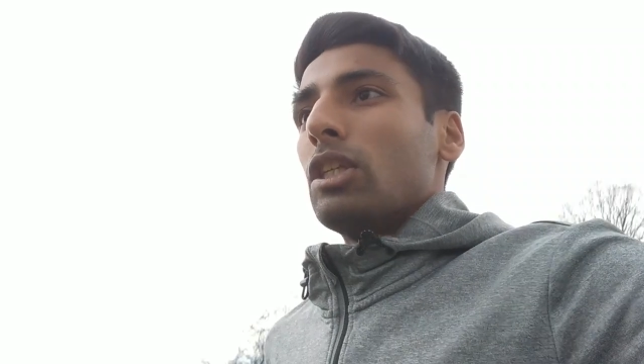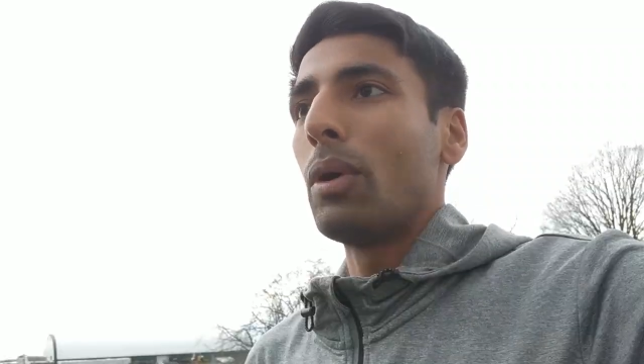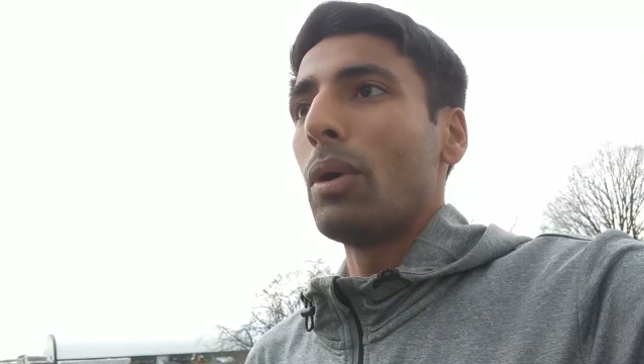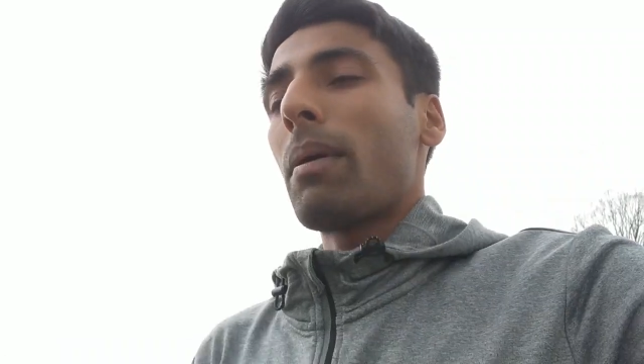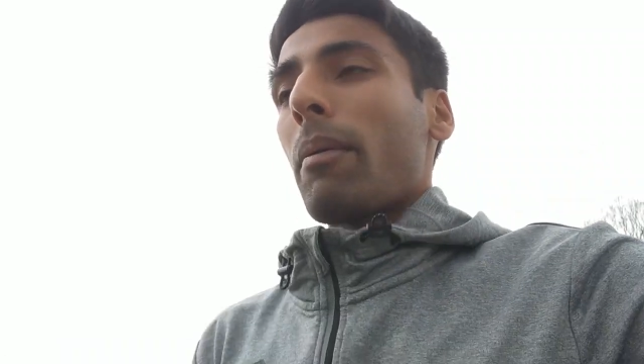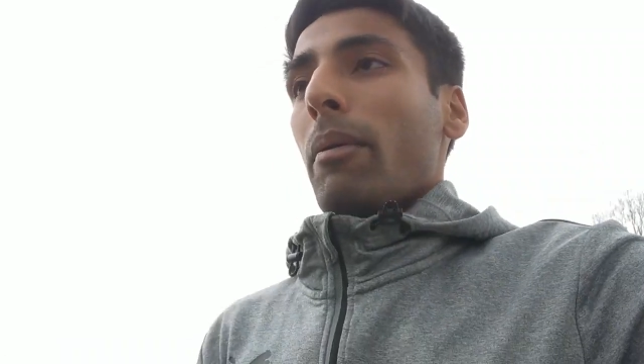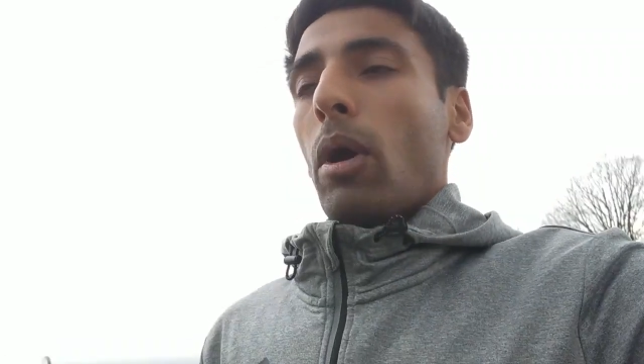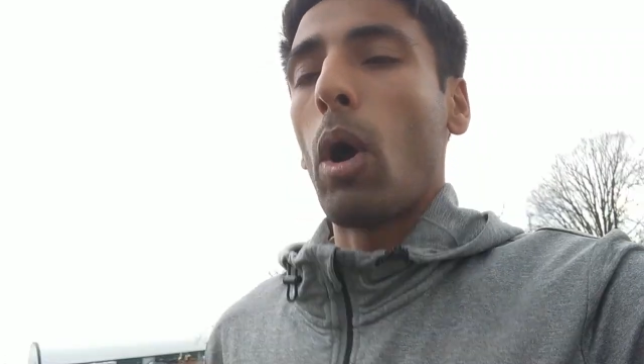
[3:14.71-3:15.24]
I
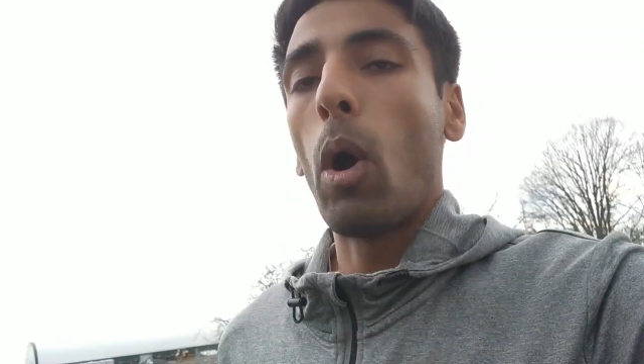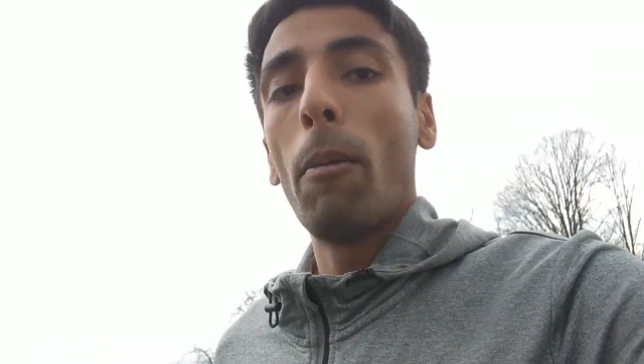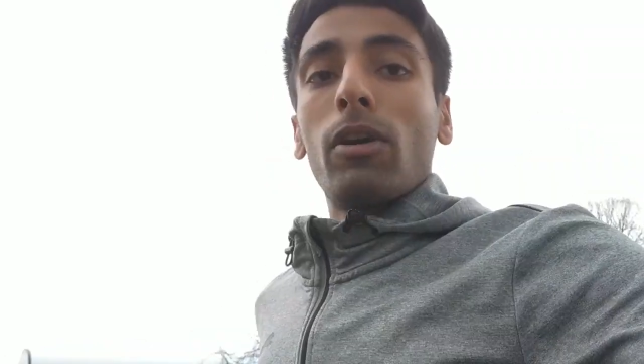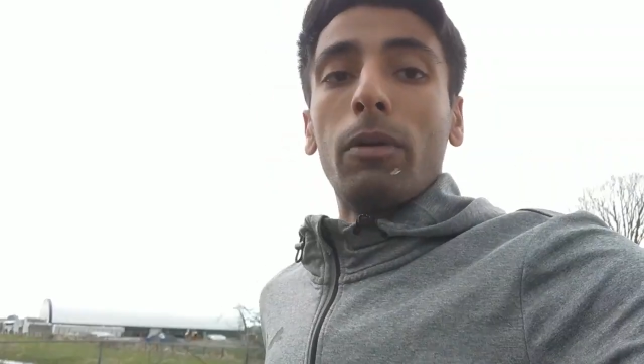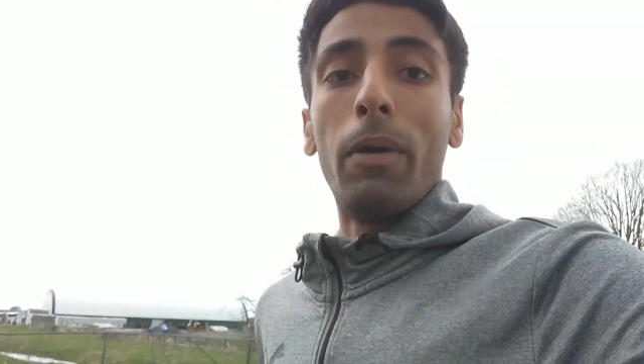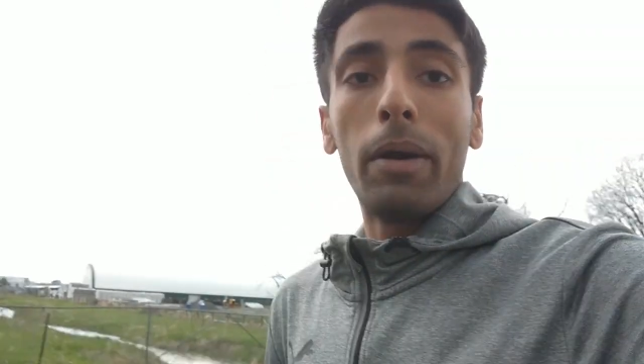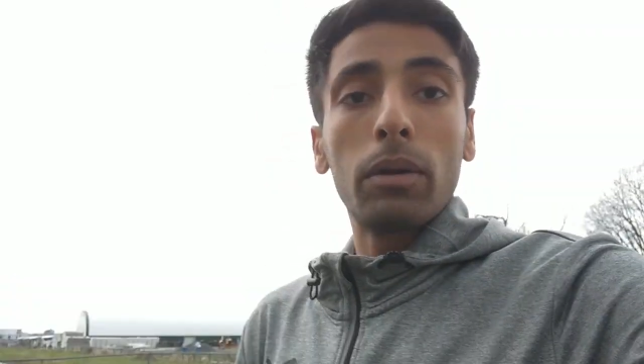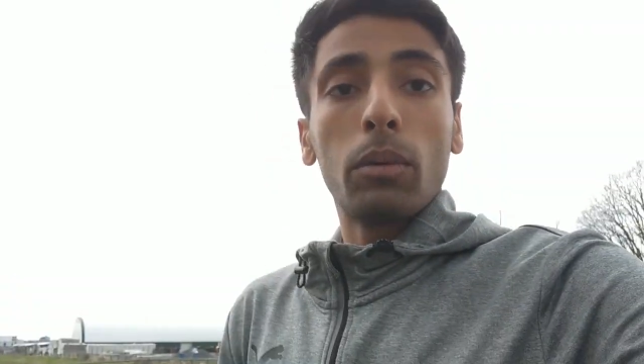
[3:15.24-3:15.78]
probably hope for
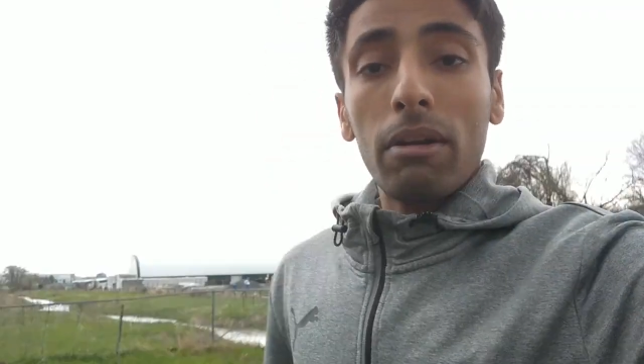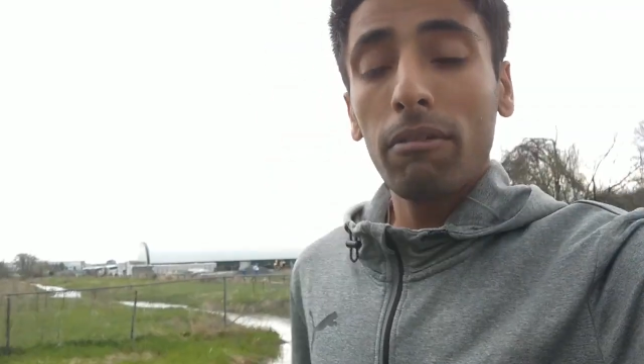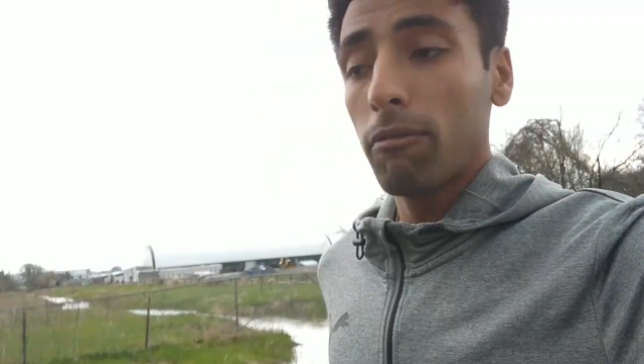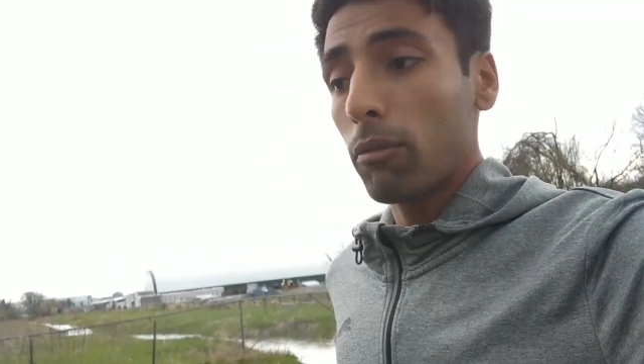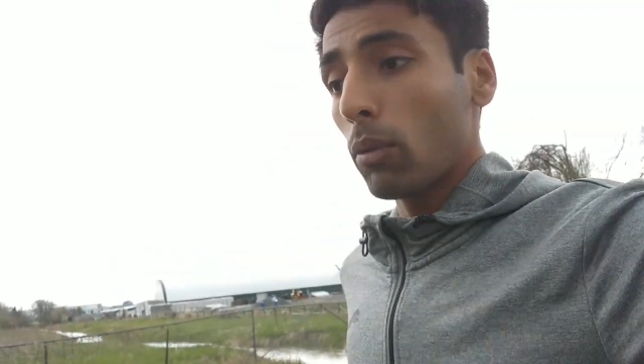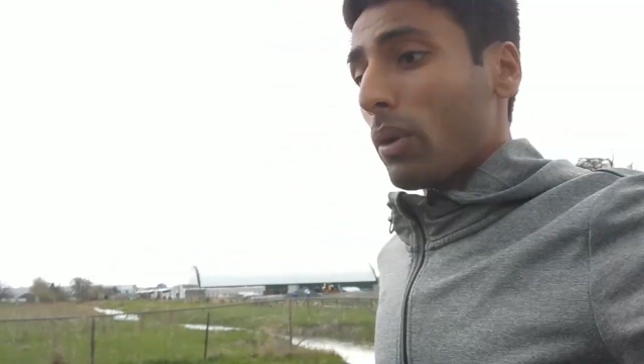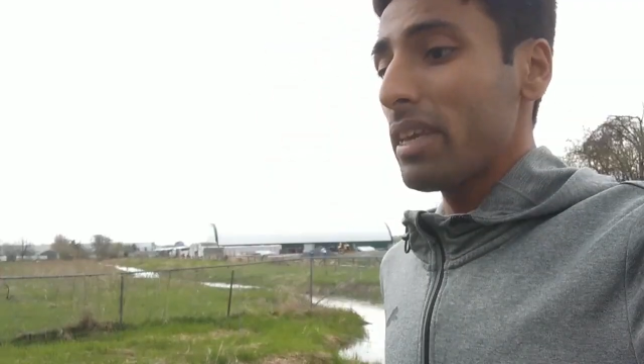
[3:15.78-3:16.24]
around 140.